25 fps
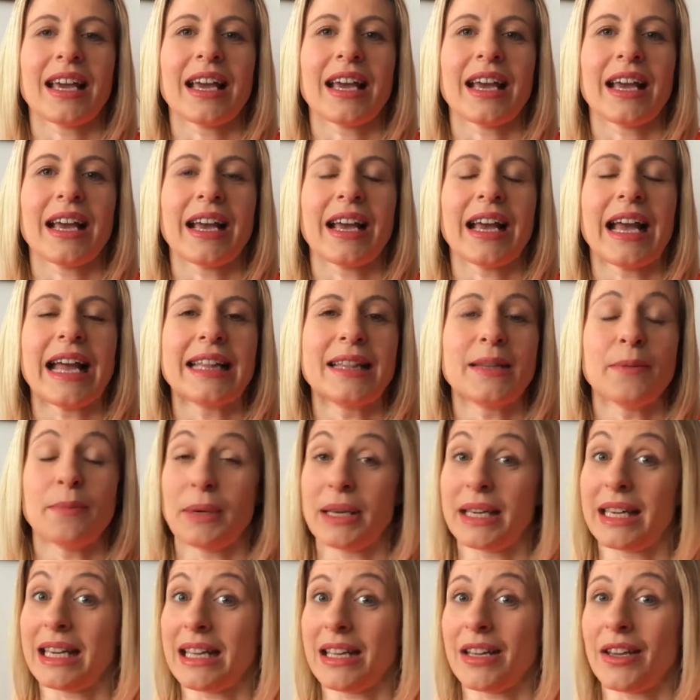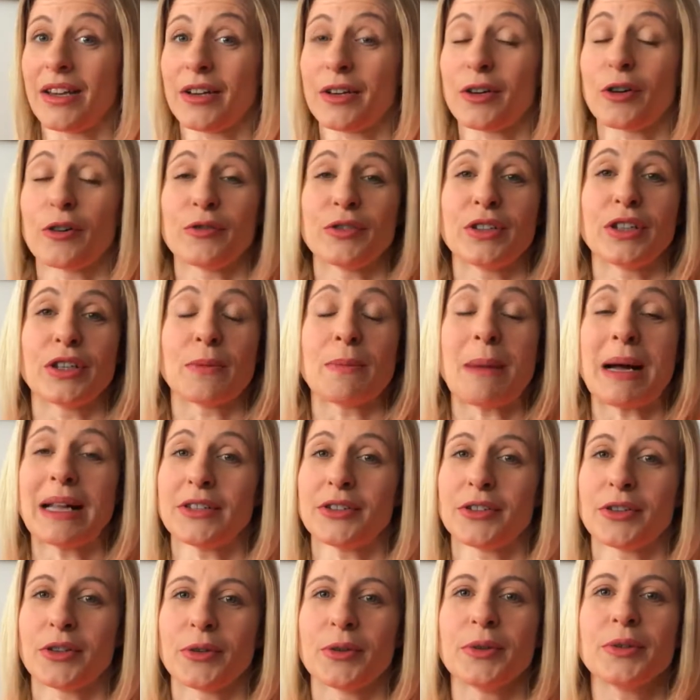at the beginning of their
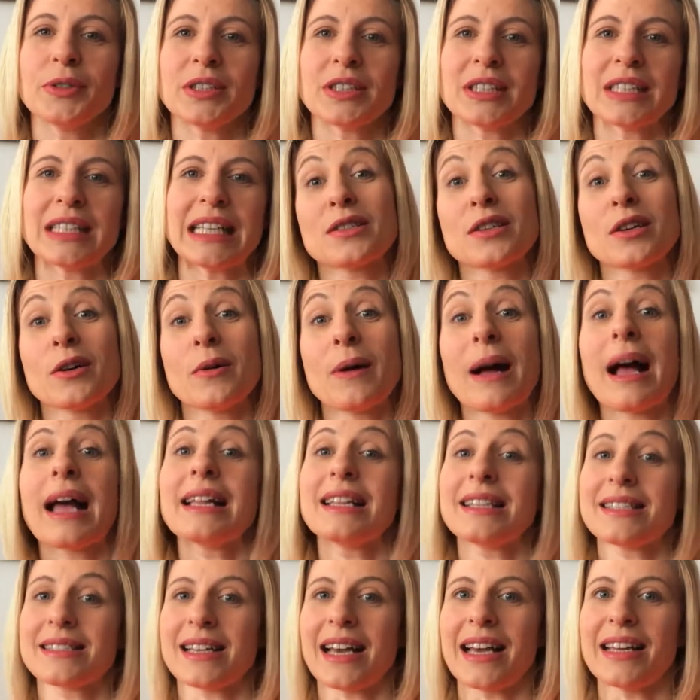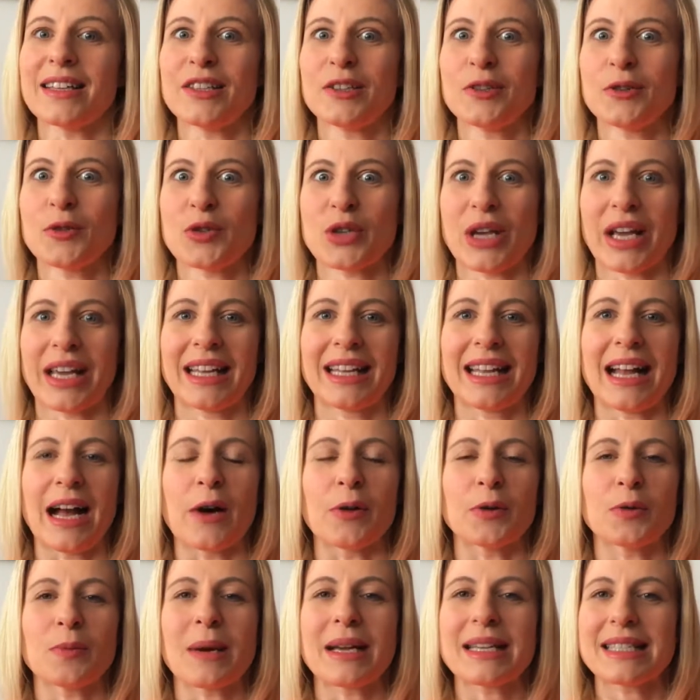motherhood. So I decided to check
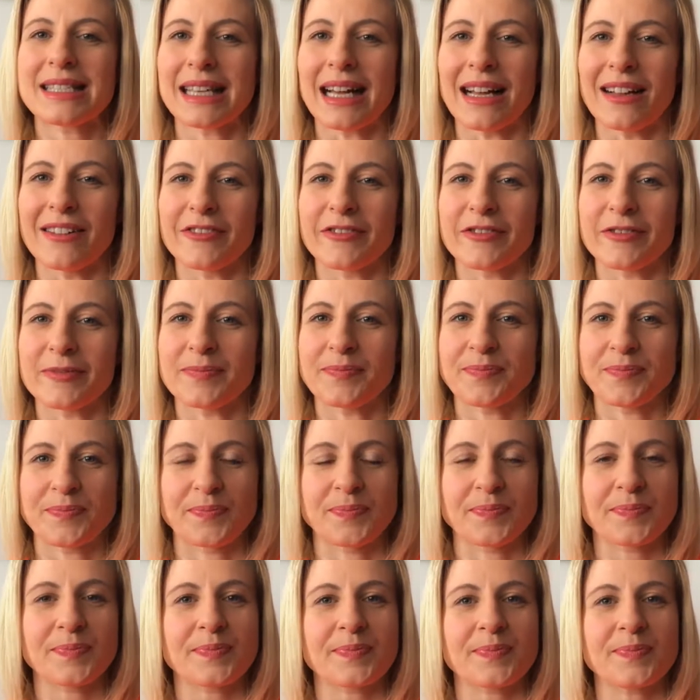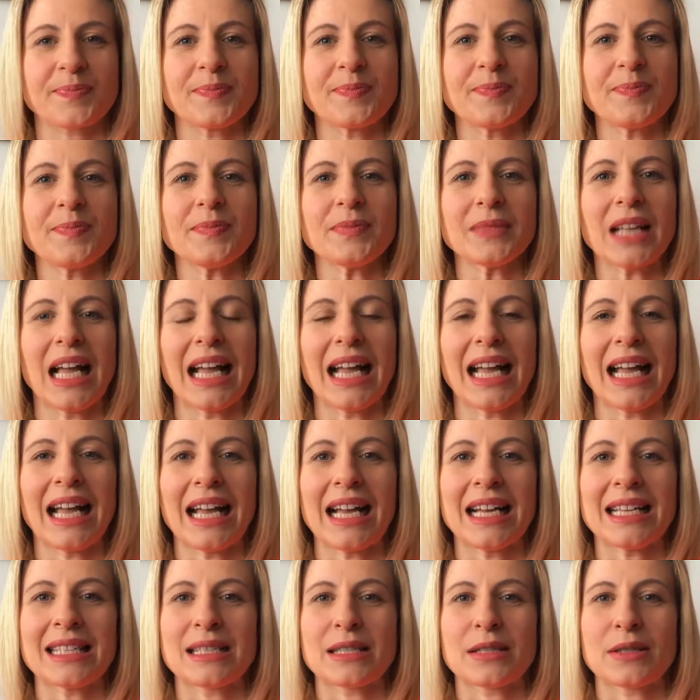it out myself.
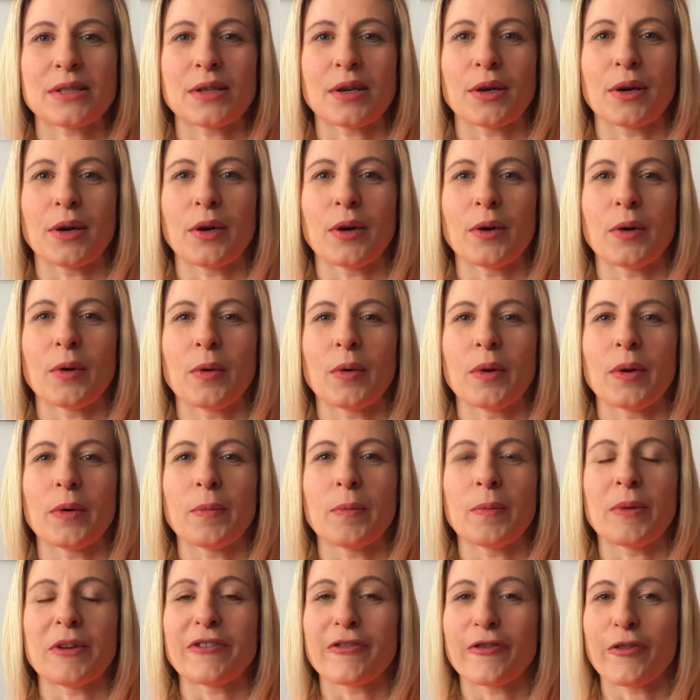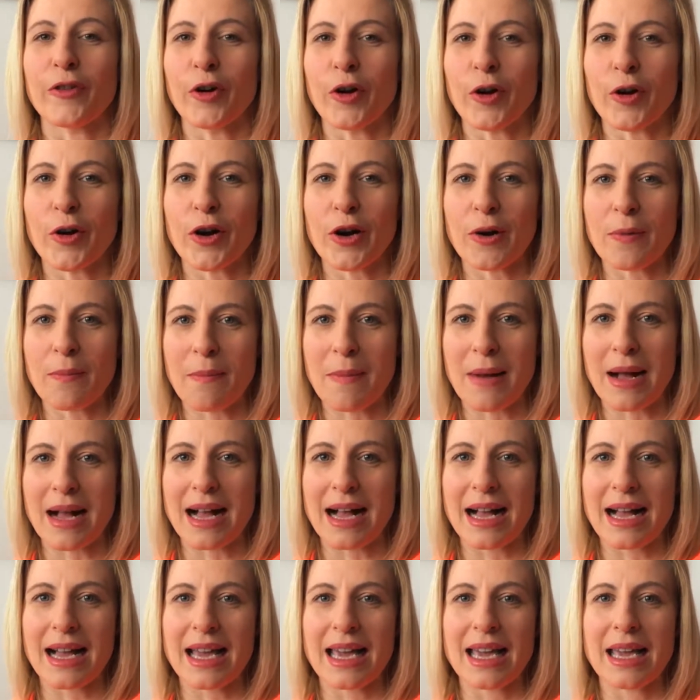So before
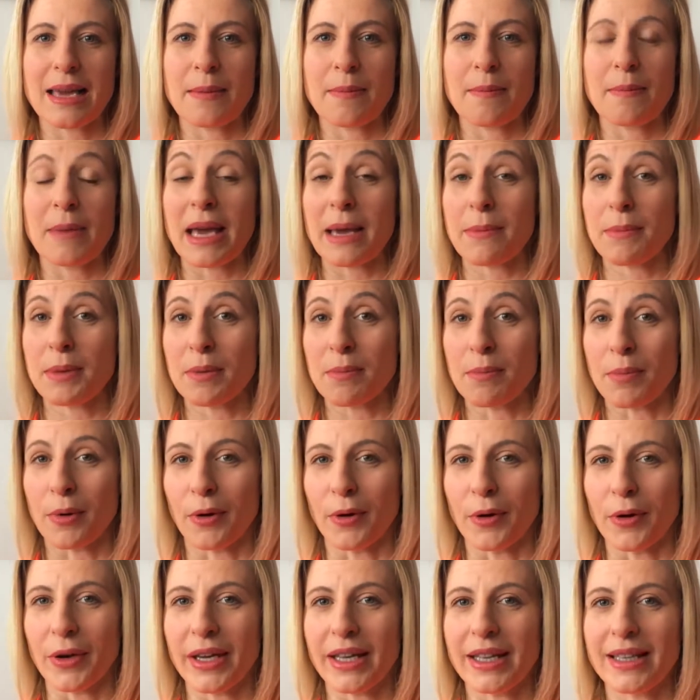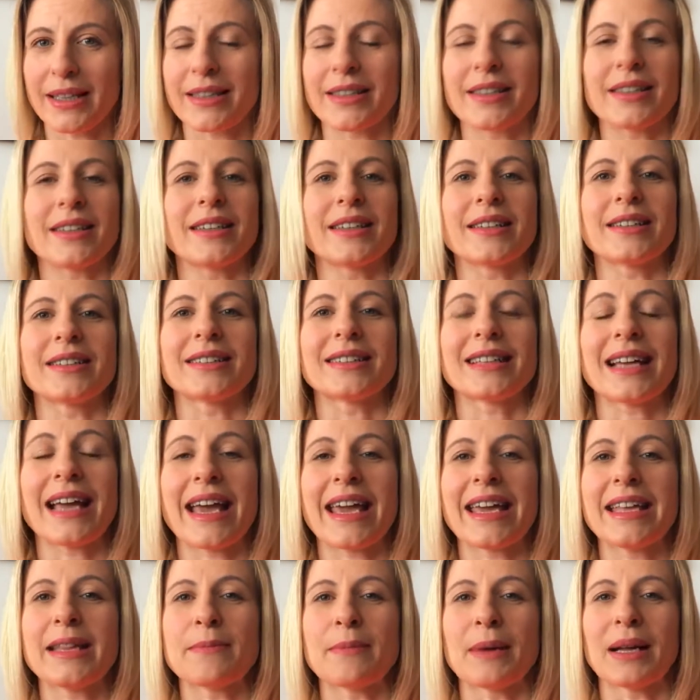my baby boy
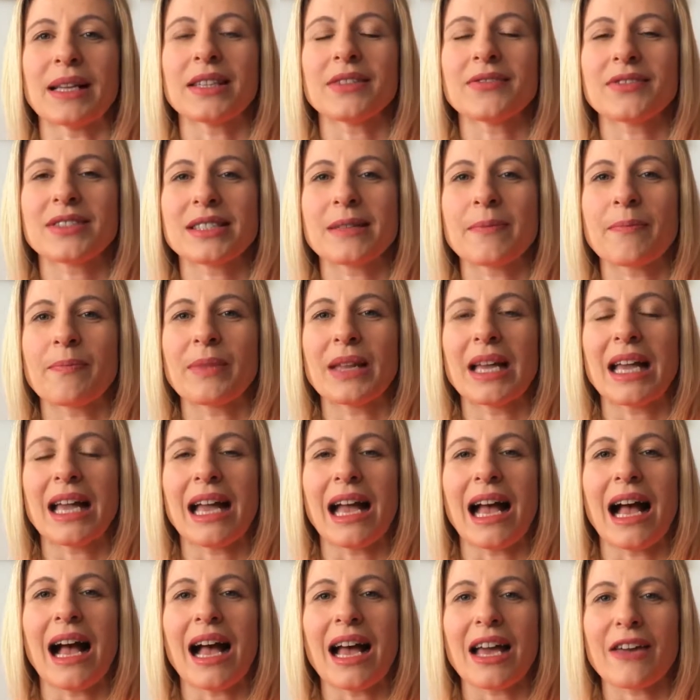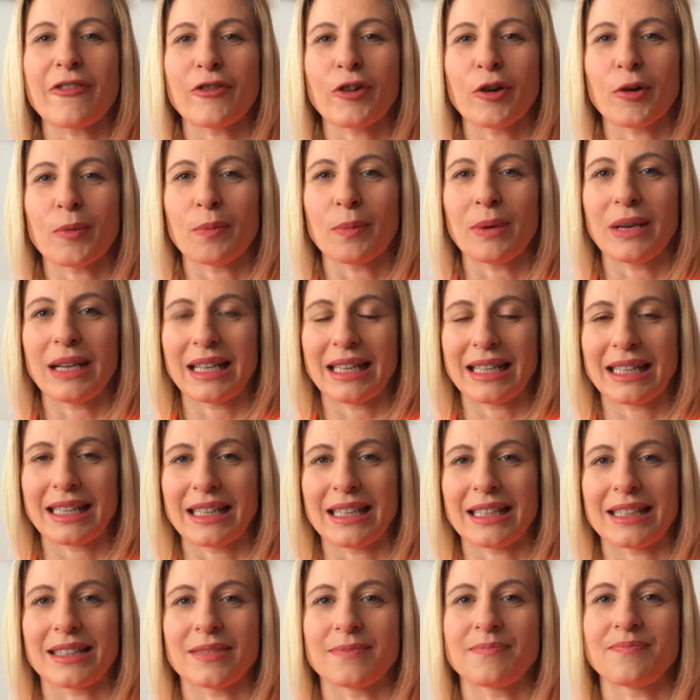turned 8 months, I've
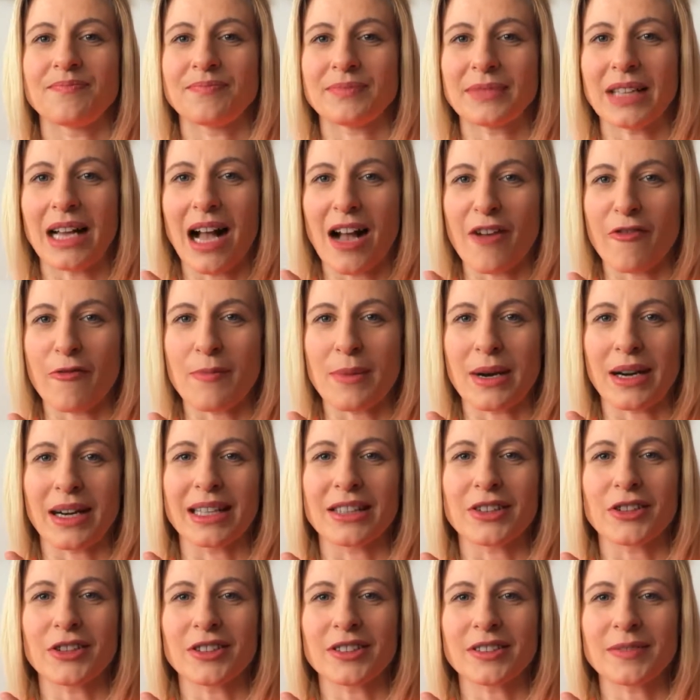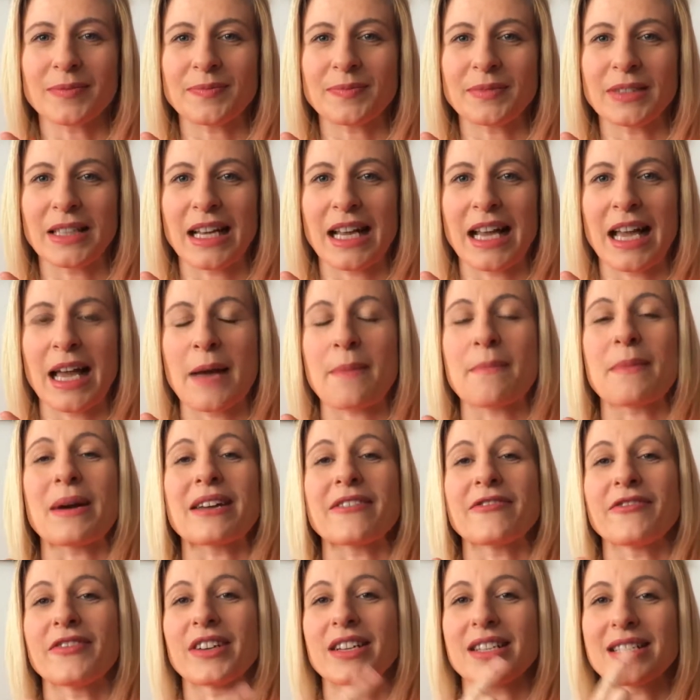completed half marathon,
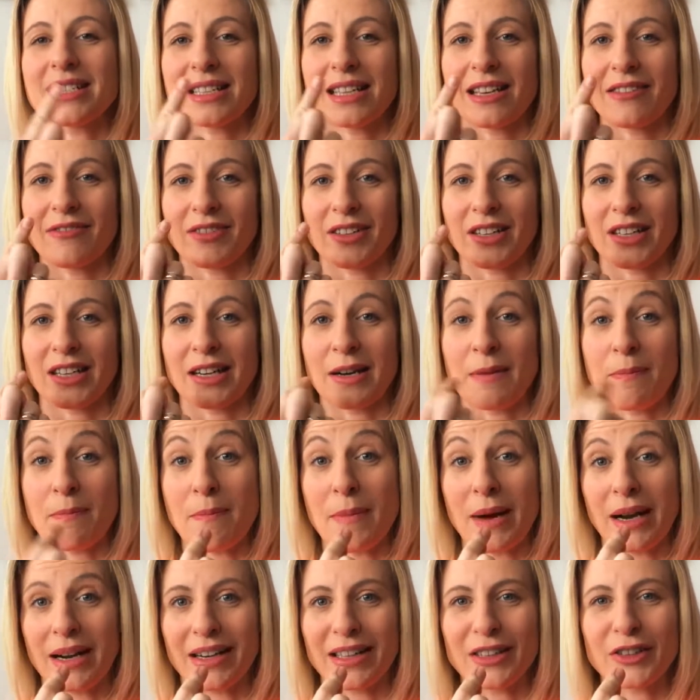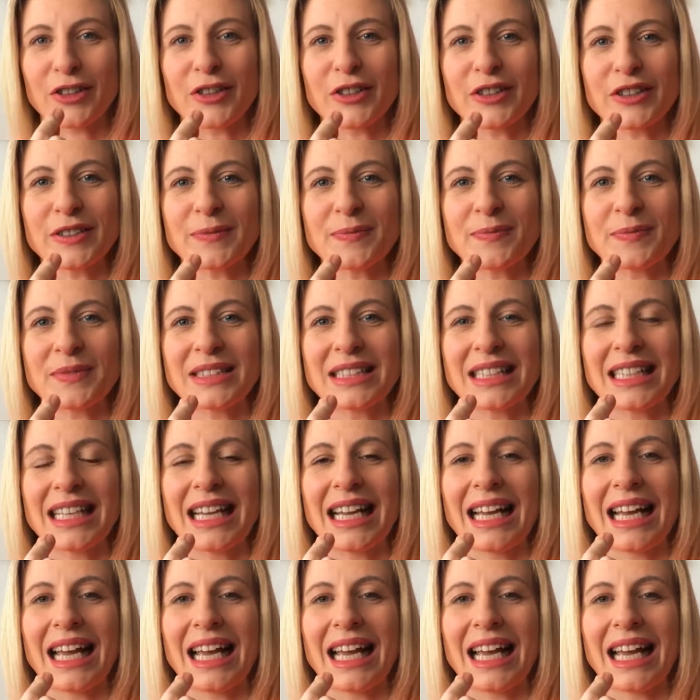my first ever marathon,